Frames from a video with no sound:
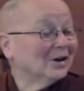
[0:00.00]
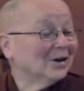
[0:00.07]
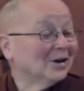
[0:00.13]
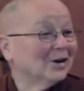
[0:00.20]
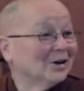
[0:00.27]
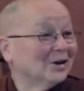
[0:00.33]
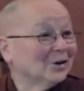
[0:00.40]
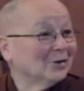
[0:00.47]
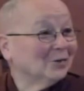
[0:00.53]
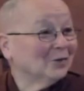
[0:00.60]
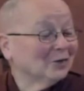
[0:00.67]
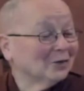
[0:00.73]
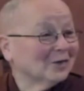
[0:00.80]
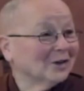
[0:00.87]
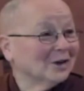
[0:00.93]
and
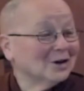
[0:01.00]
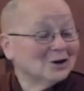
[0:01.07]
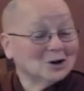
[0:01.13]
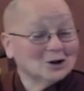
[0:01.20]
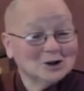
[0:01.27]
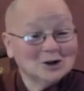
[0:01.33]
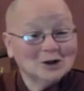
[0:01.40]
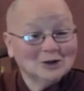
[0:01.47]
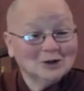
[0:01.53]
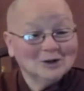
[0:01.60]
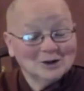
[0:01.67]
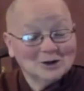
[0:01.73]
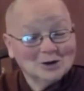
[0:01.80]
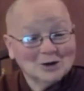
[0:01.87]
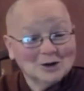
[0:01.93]
to see if
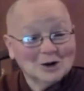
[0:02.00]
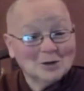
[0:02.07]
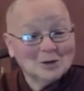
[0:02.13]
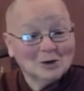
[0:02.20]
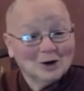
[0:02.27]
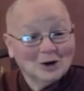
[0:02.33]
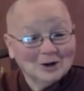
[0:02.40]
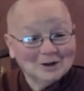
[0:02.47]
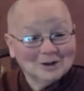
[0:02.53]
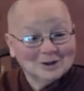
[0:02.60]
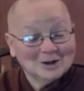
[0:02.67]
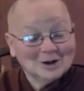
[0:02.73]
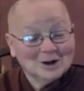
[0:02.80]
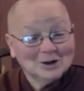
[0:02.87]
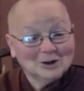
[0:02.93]
you can keep it all
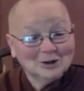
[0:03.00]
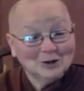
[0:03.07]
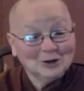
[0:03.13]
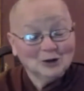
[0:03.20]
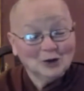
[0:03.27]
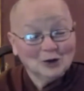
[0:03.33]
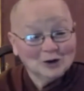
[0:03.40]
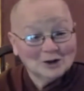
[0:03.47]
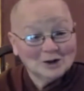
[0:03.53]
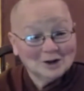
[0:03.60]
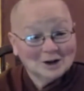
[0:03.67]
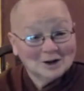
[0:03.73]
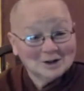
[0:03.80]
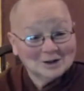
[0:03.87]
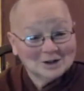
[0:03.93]
together for 14
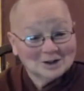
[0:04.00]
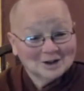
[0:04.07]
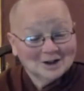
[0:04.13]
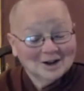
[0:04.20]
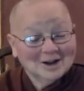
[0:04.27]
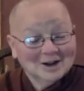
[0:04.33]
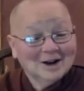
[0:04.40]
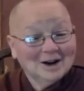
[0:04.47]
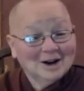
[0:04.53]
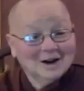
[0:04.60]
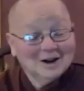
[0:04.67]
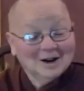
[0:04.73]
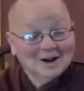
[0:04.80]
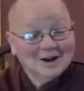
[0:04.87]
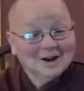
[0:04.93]
days.
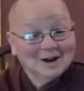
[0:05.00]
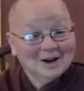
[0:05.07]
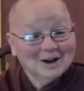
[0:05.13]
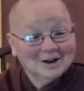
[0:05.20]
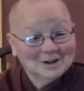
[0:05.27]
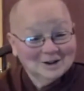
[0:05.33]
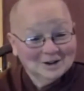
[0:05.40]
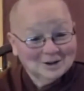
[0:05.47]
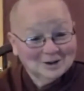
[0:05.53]
And